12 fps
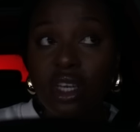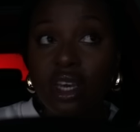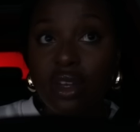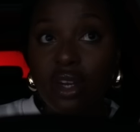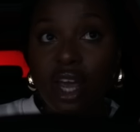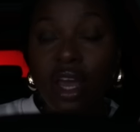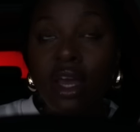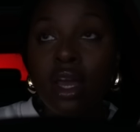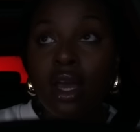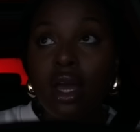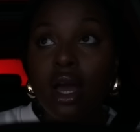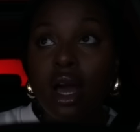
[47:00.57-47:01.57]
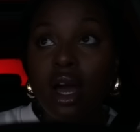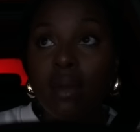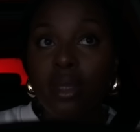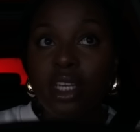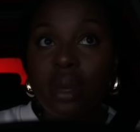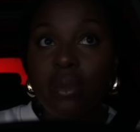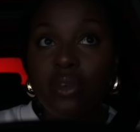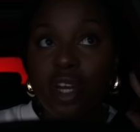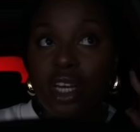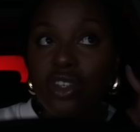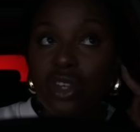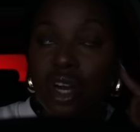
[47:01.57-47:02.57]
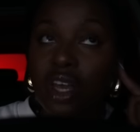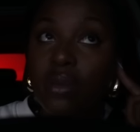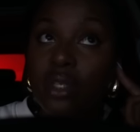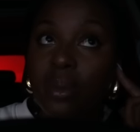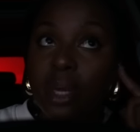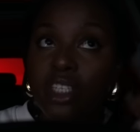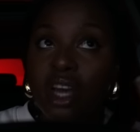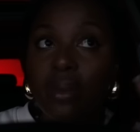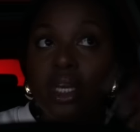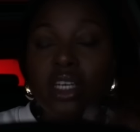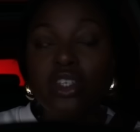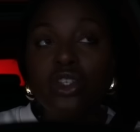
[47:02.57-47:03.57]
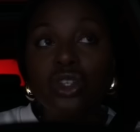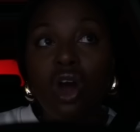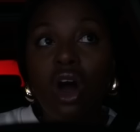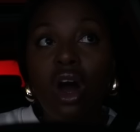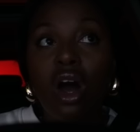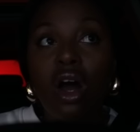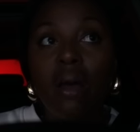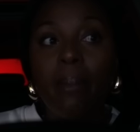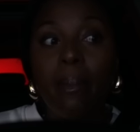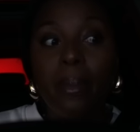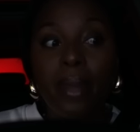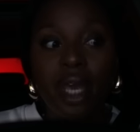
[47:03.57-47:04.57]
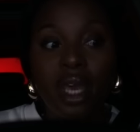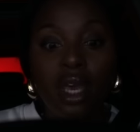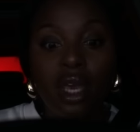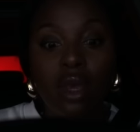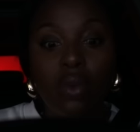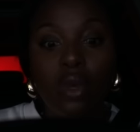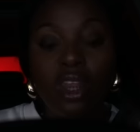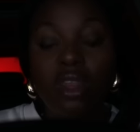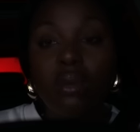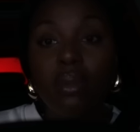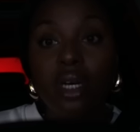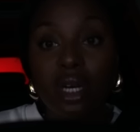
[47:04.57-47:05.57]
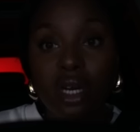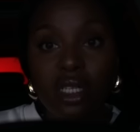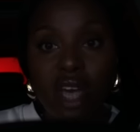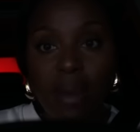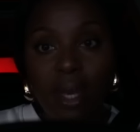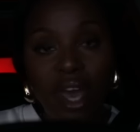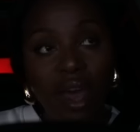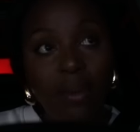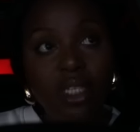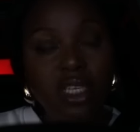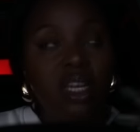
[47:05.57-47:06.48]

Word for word: the other day, the day before yesterday. He was in my job and he saw me with the book Atomic Habits,